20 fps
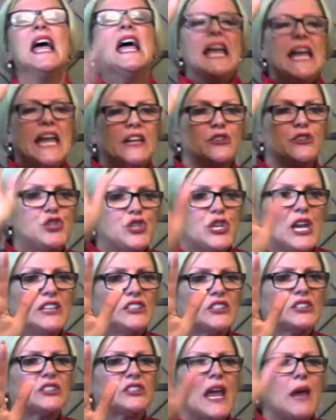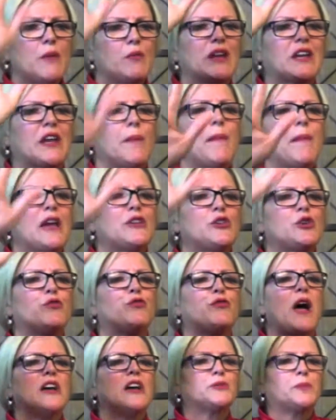In Jesus' name, we command you,
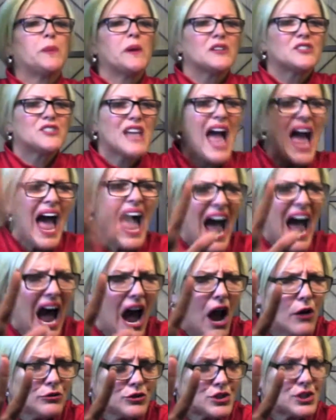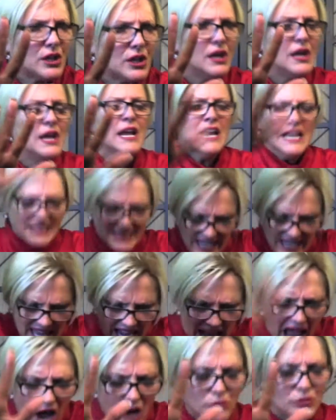foul spirits, out! Get
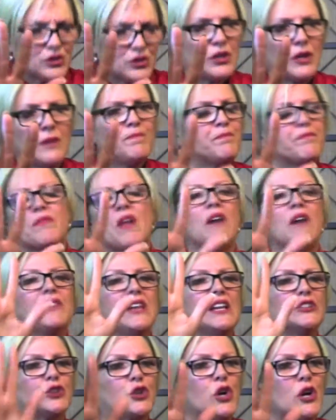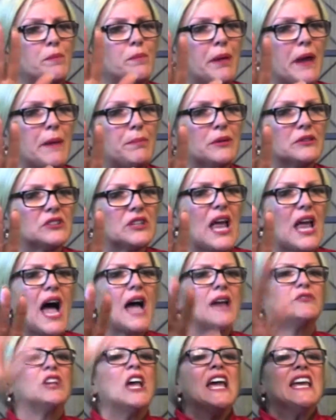out! of these good people's
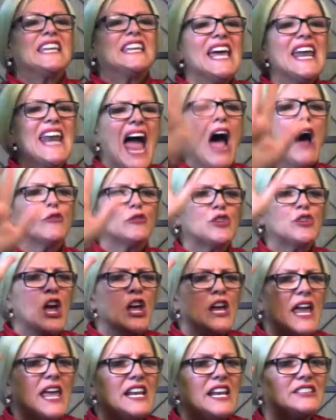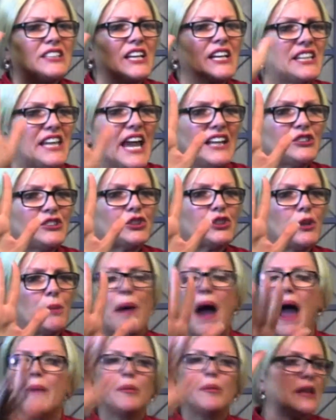lives. Get out! It is against the
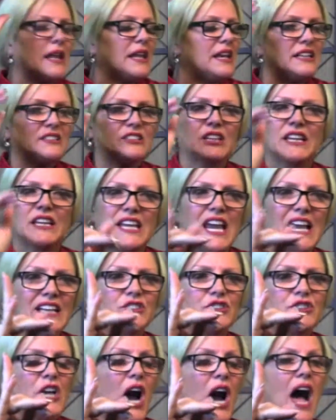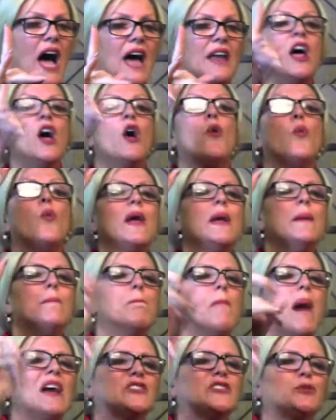Bible and it's against God. We
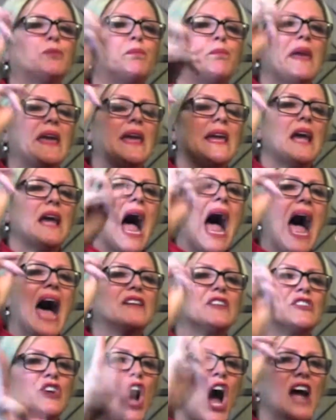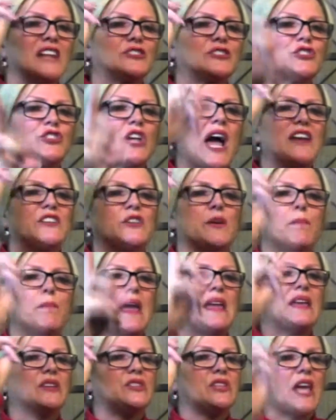must be on God's side to
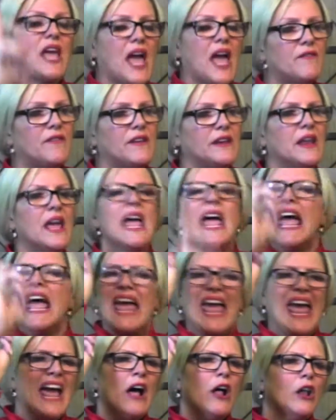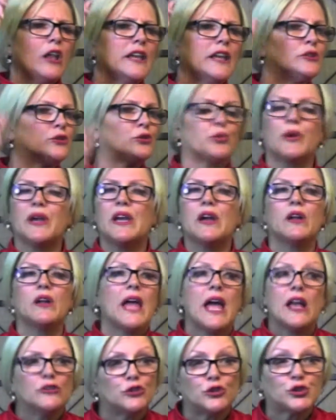make it to heaven. Hell is real
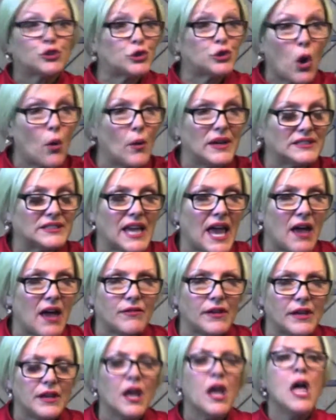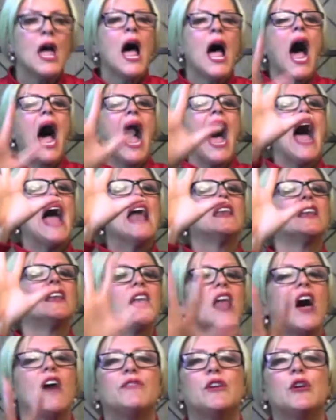and so is heaven. I
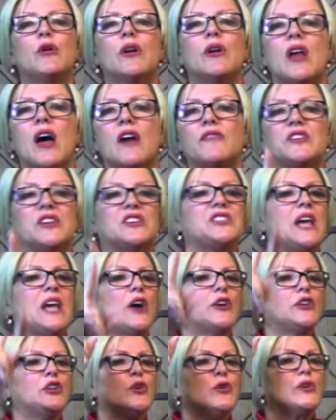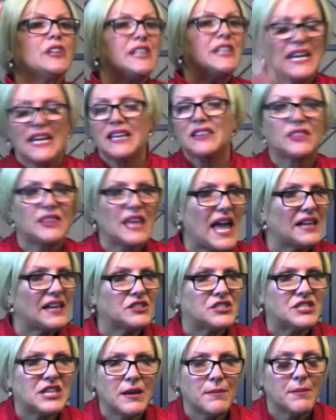love you enough to tell you get that
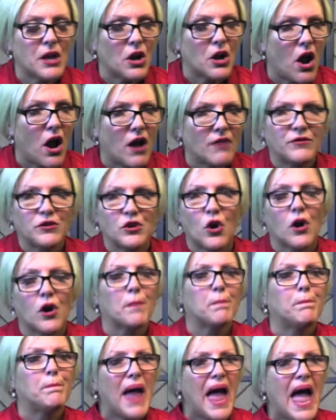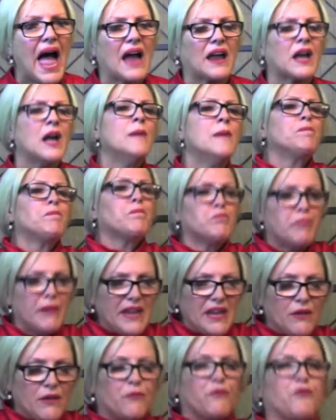demon off your back.
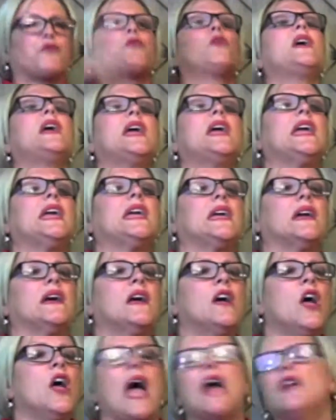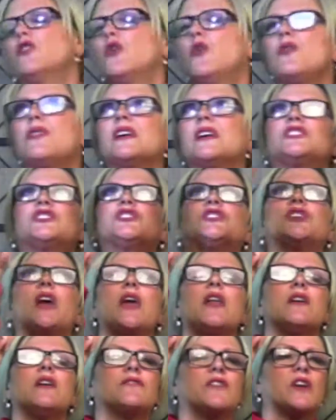Be free! And who the
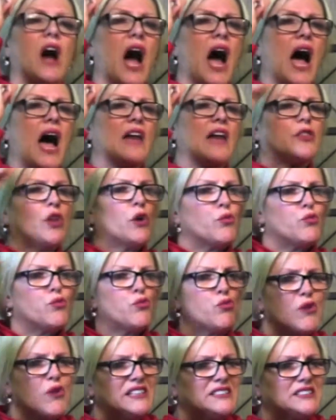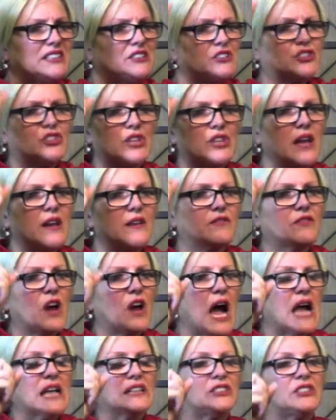Son of God, the risen Son of
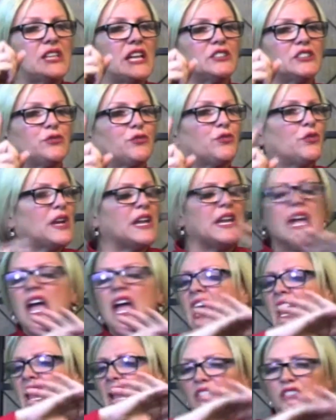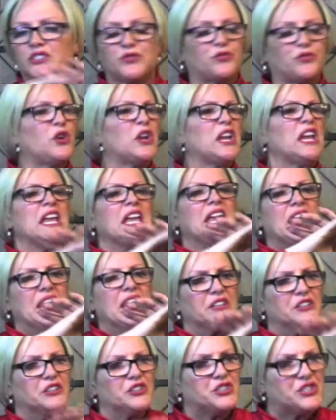God, sets free is free
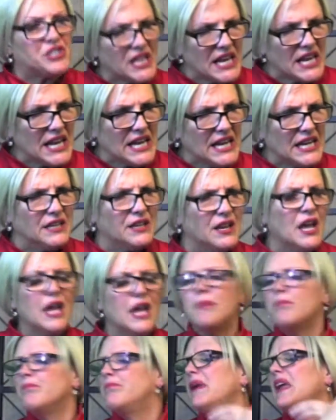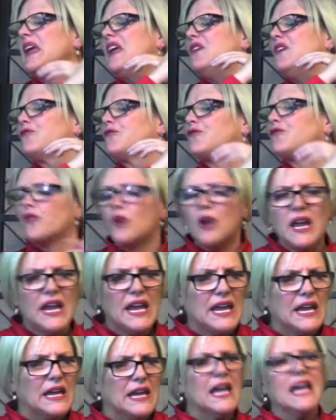indeed. Be
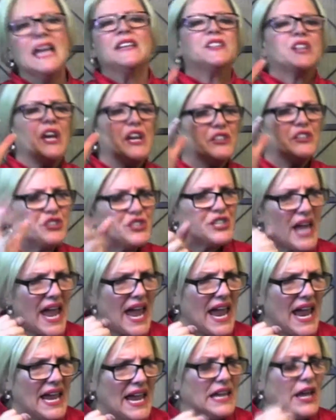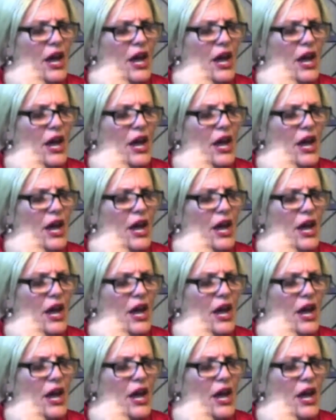free today.